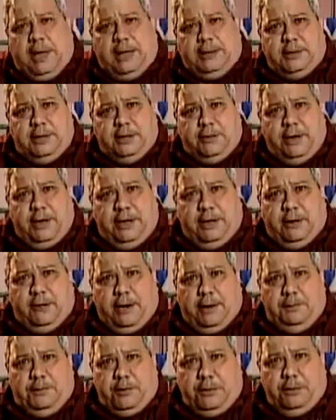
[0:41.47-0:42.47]
concentrated
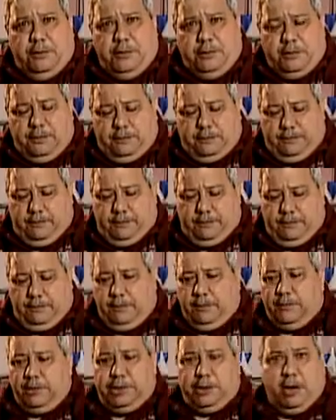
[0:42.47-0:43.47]
grape juice,
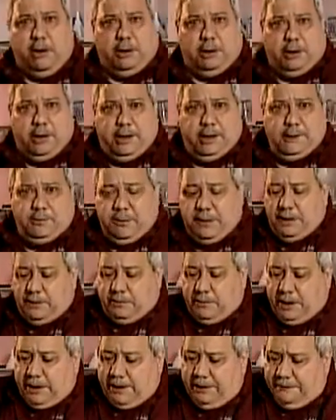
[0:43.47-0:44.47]
sterilized by the
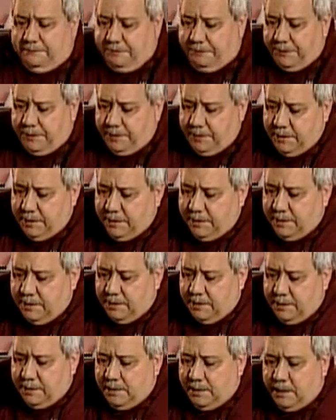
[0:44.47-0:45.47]
way,
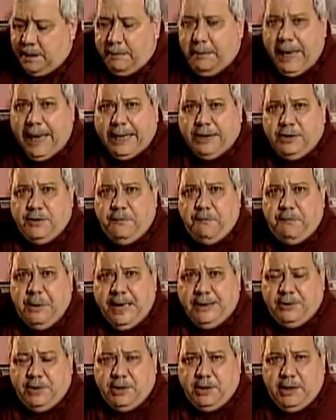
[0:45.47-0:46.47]
a package of
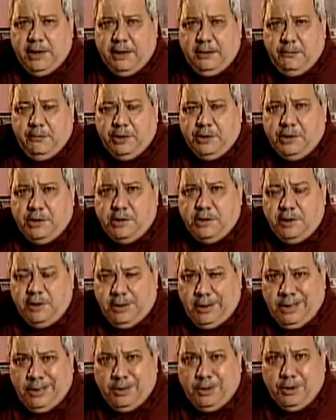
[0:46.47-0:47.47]
bentonite, which is an
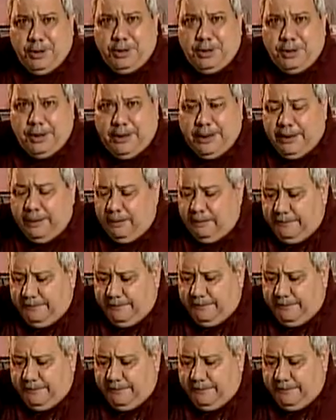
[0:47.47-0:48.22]
inert clay,